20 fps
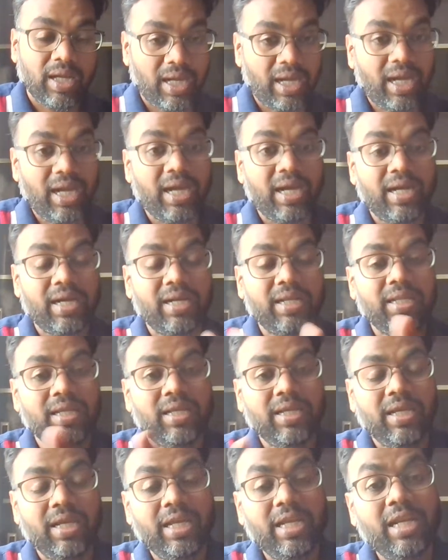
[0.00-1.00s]
and
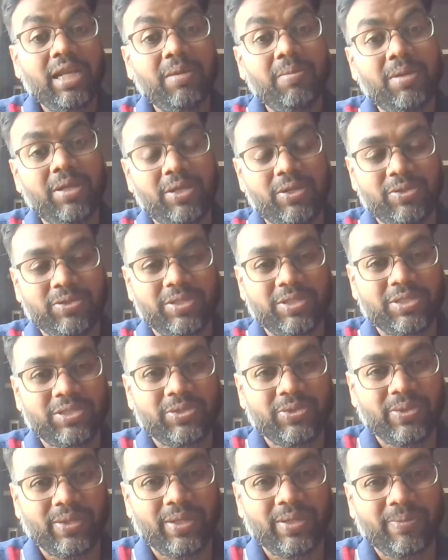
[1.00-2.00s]
enabler user
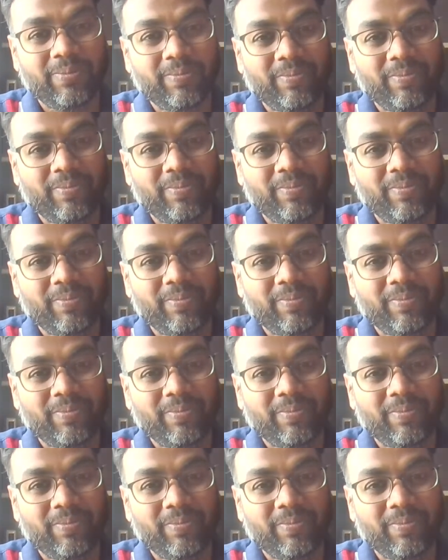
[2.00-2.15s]
story.